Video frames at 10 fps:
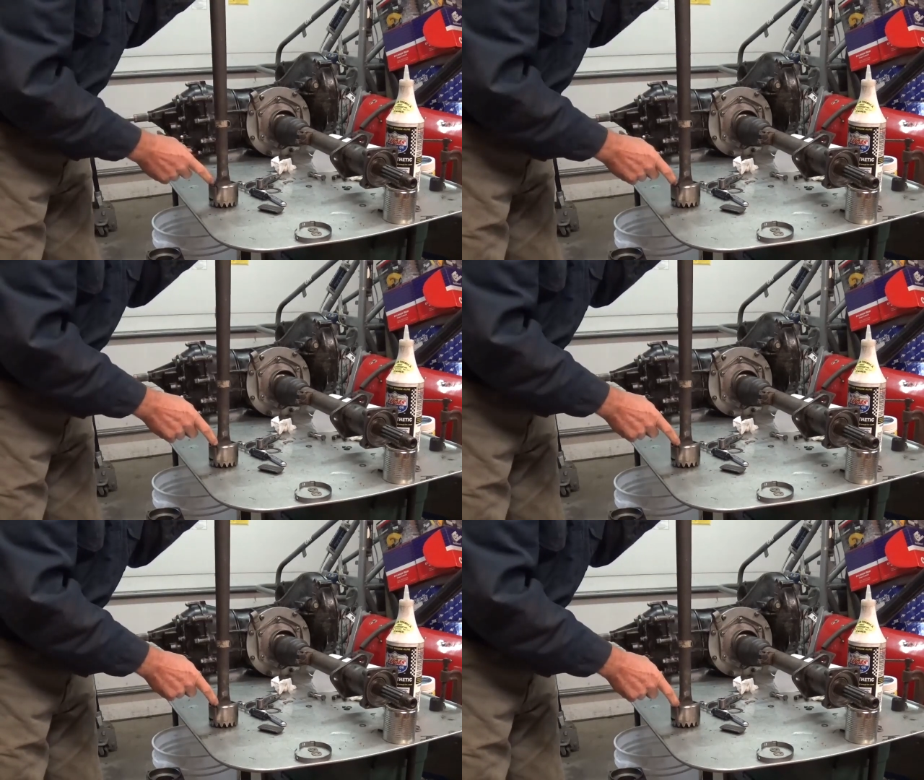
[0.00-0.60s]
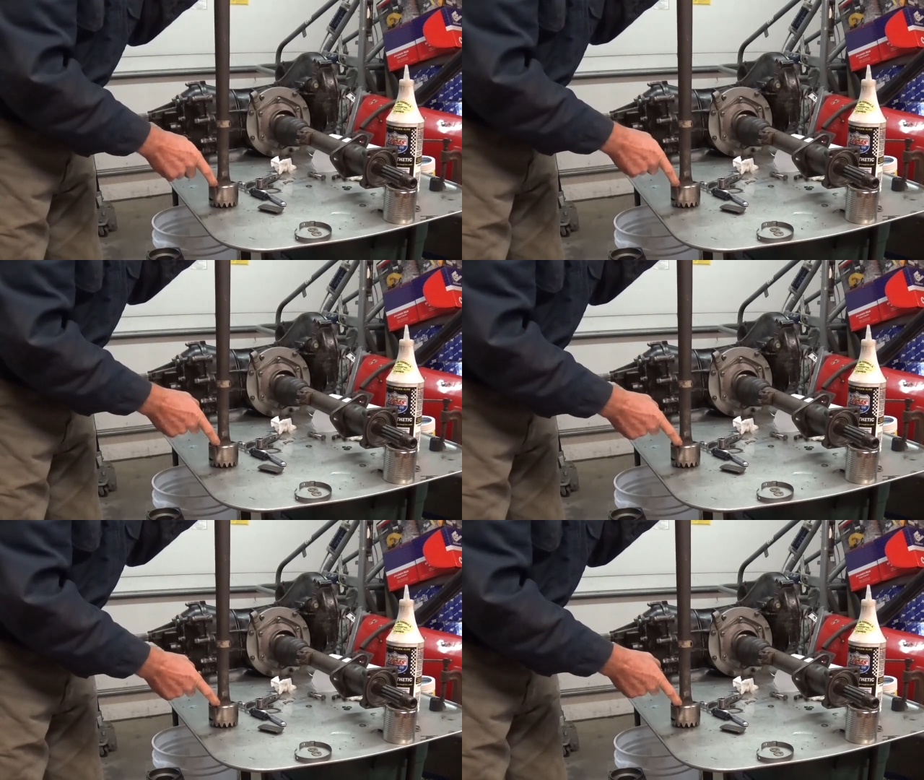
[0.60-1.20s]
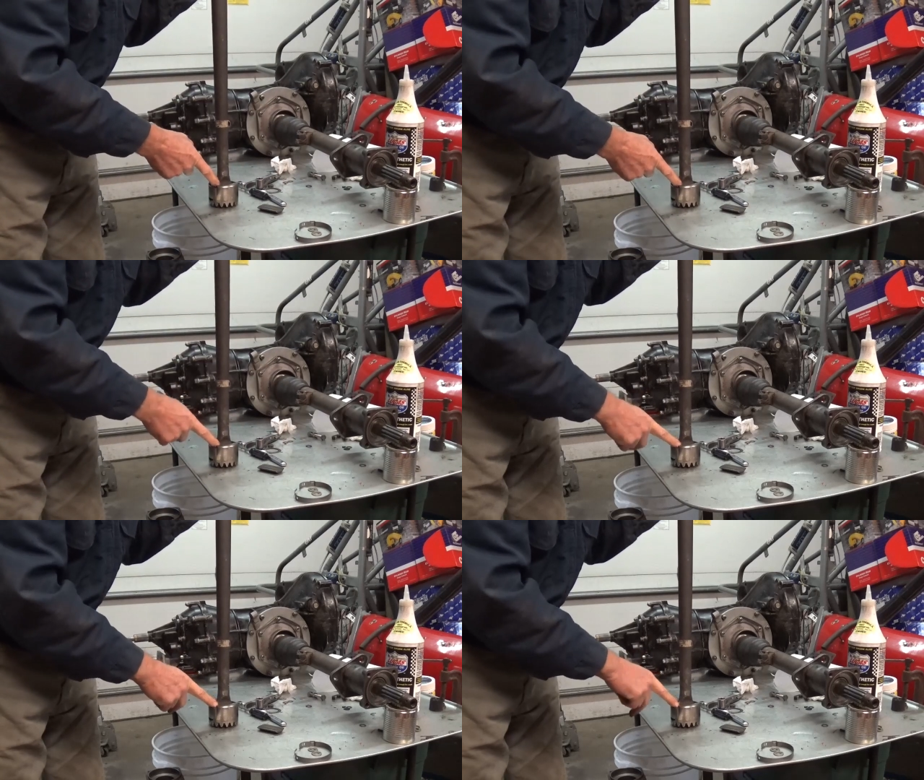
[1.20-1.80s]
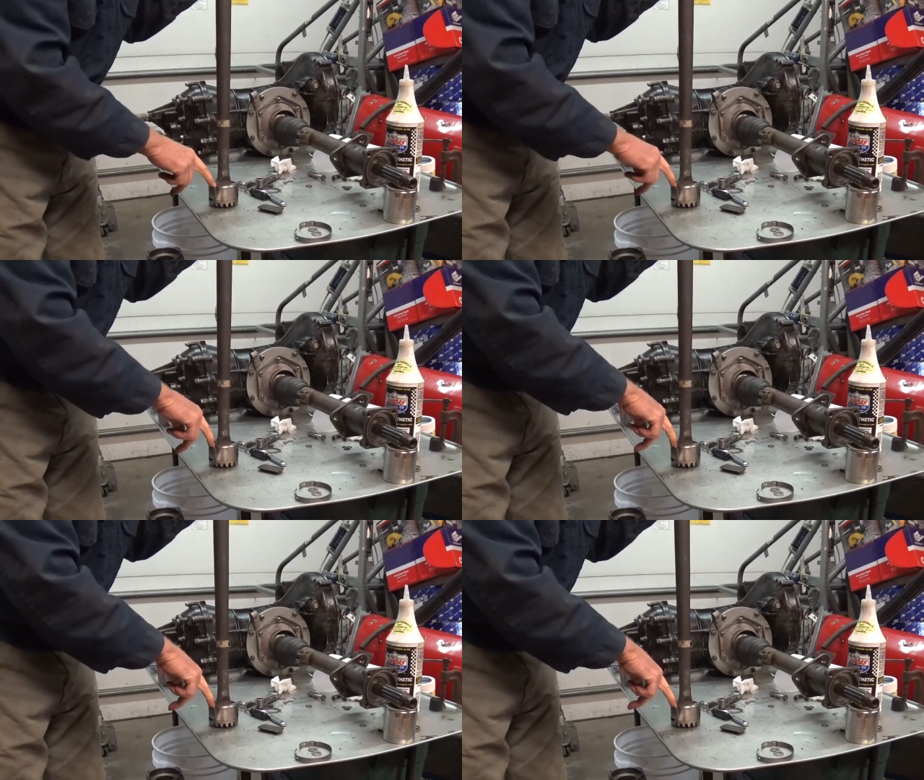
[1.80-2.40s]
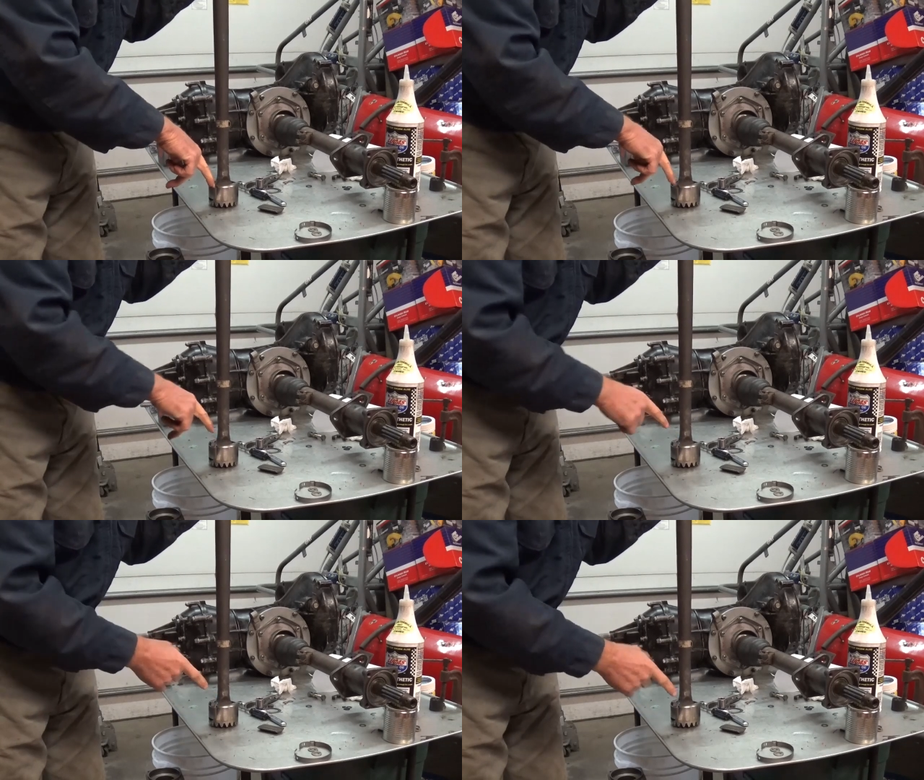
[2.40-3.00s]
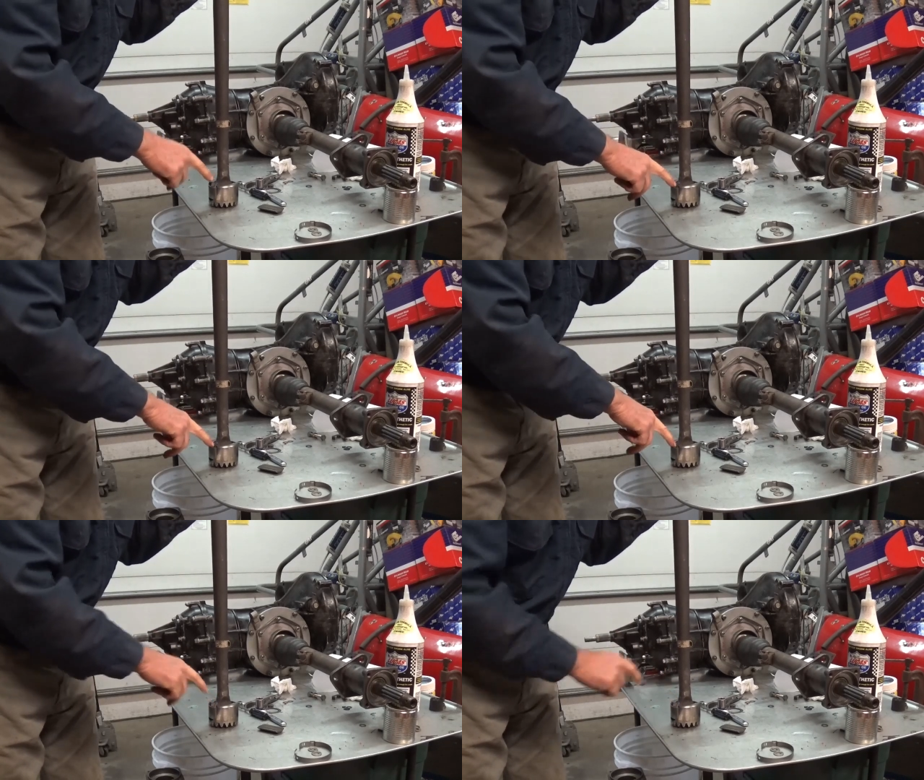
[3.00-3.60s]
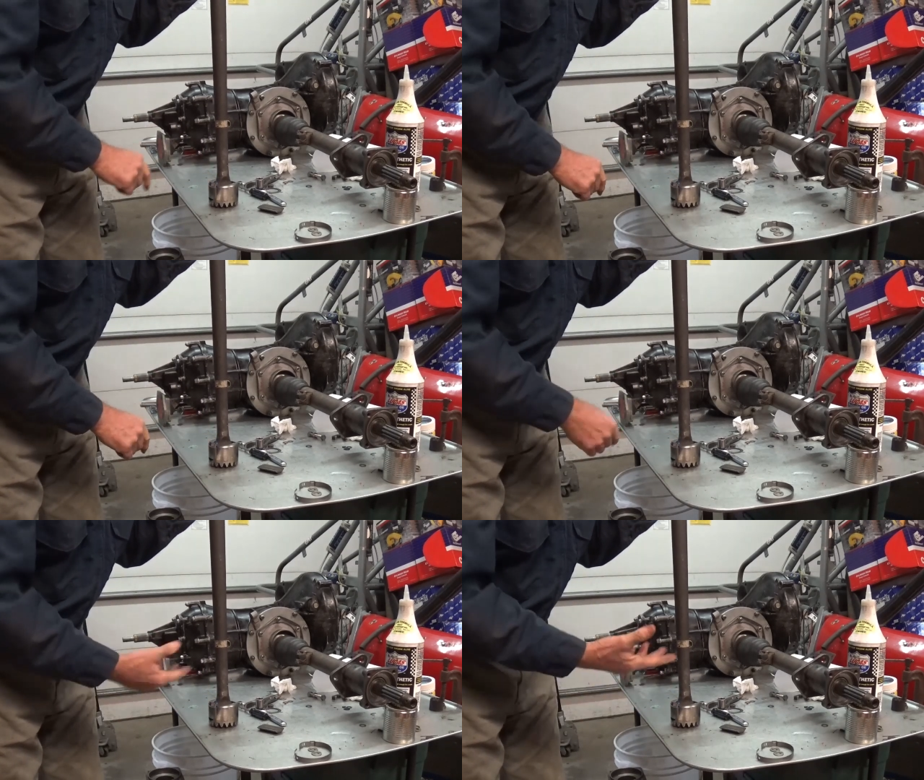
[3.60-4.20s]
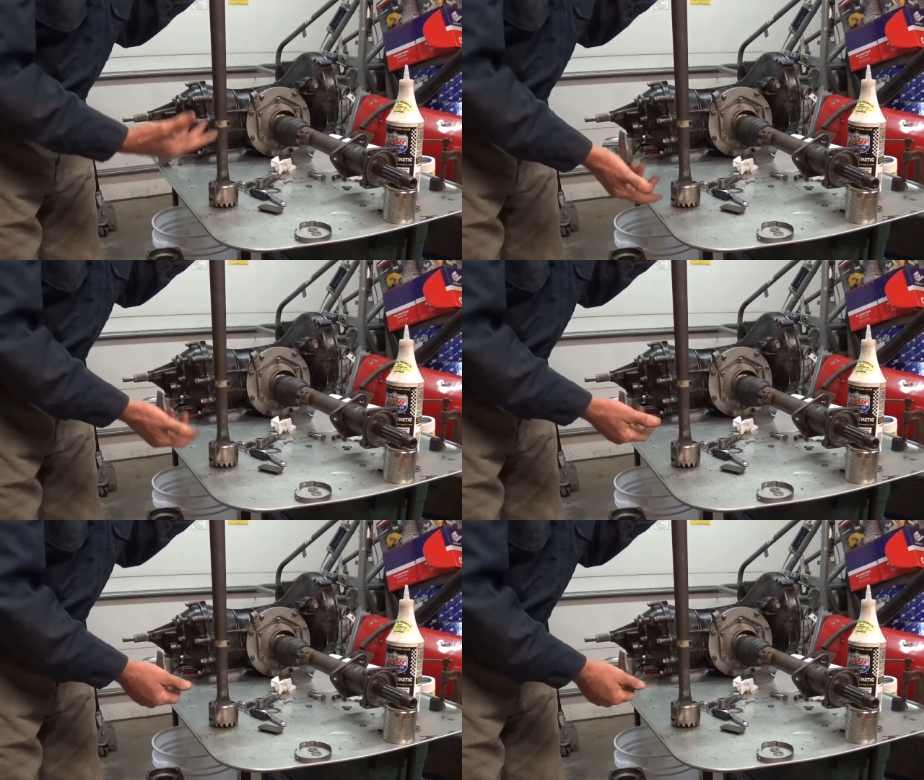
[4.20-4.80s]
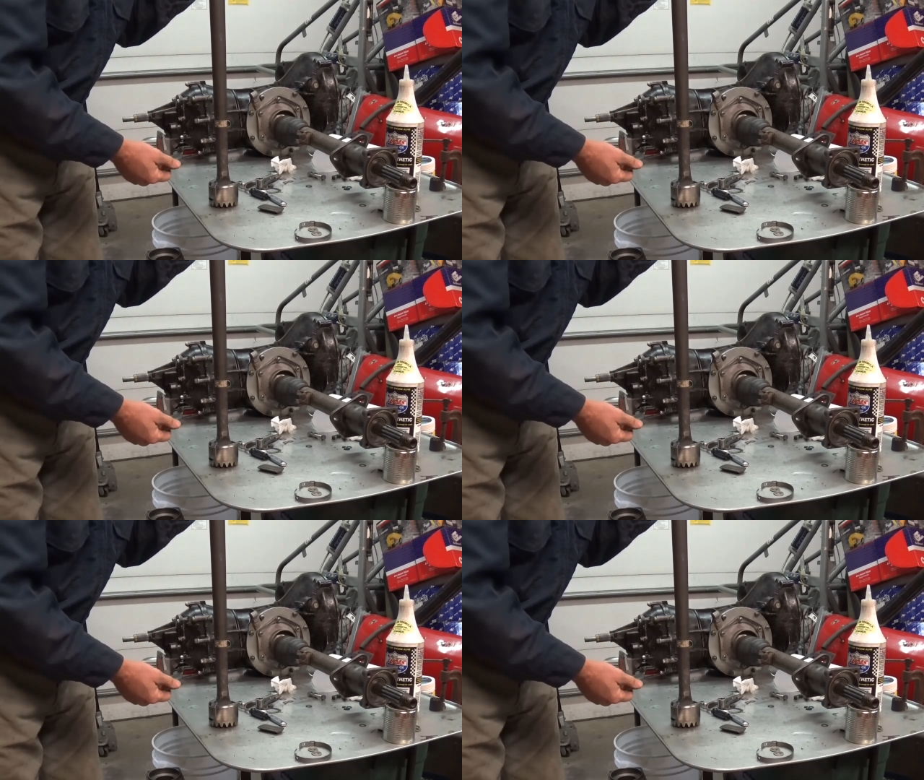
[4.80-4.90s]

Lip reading: [unreadable: no face in view]